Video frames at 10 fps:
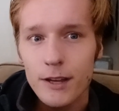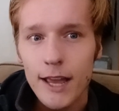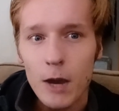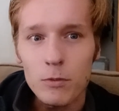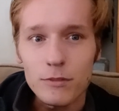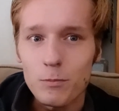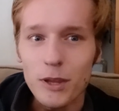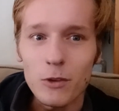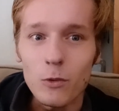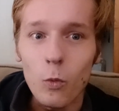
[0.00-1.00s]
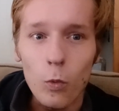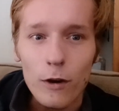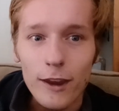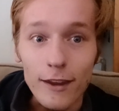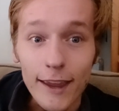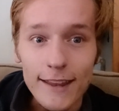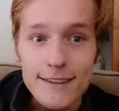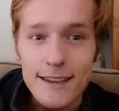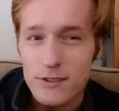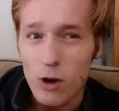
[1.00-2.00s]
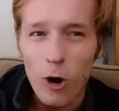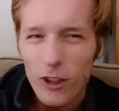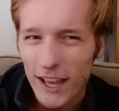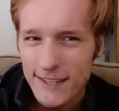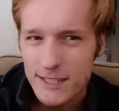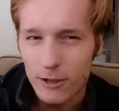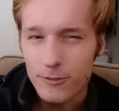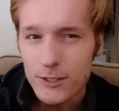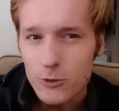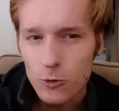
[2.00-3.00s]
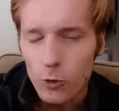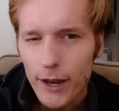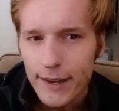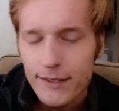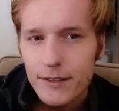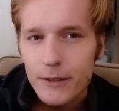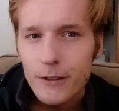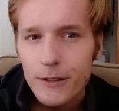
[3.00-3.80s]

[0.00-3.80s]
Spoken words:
I would be working, and yes, all that stuff is great.